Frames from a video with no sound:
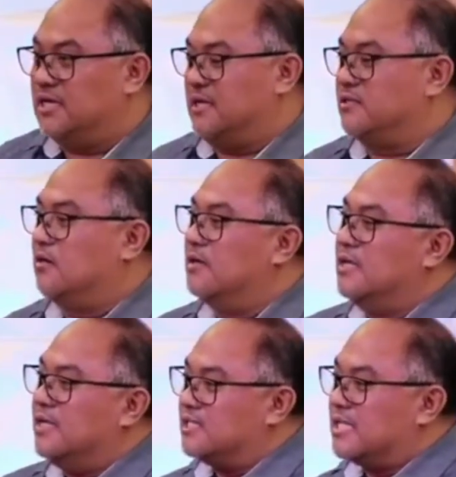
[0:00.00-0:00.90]
So
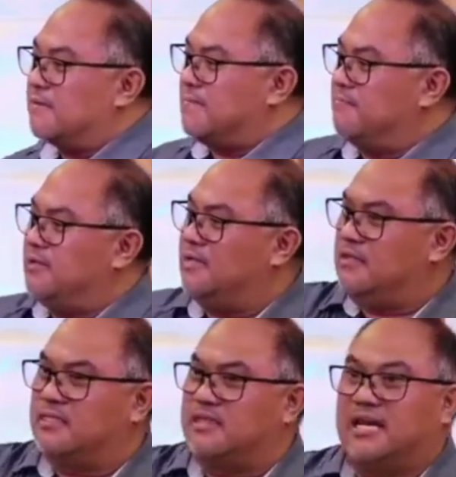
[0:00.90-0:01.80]
it's like maybe
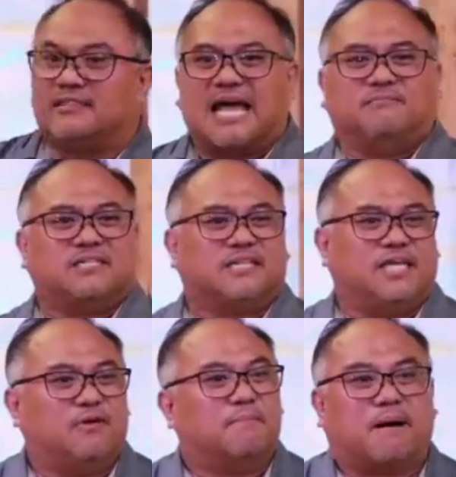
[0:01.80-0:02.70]
three times that he
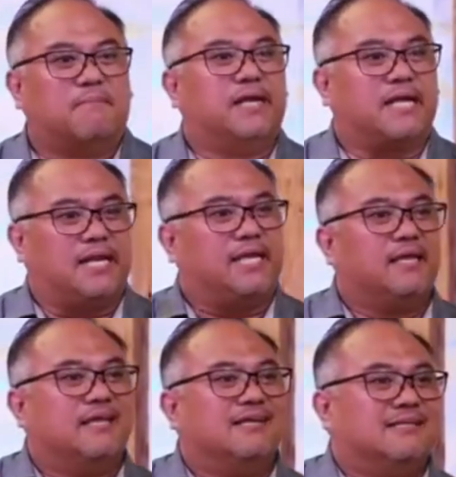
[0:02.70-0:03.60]
will publicly
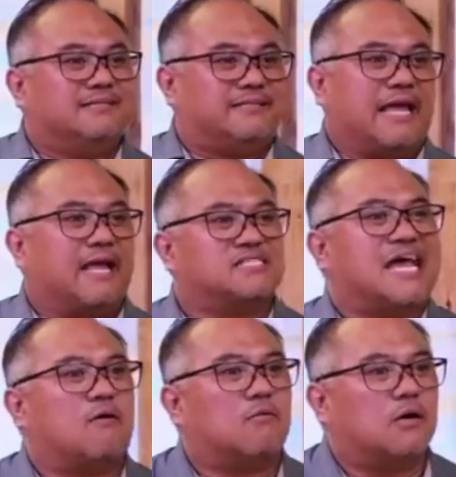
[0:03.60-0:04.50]
take a
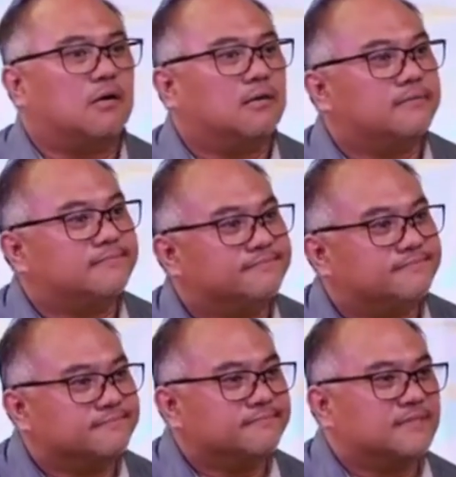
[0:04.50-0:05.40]
shower
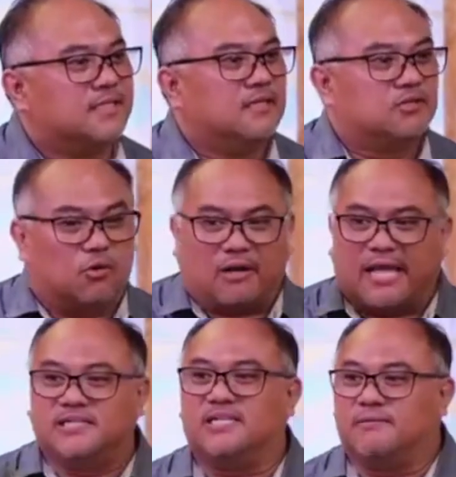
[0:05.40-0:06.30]
to
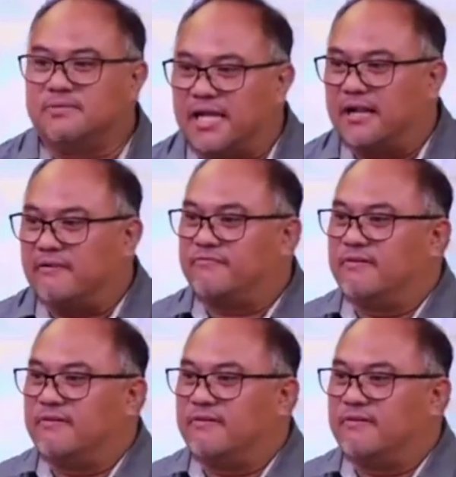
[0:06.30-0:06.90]
cleanse himself,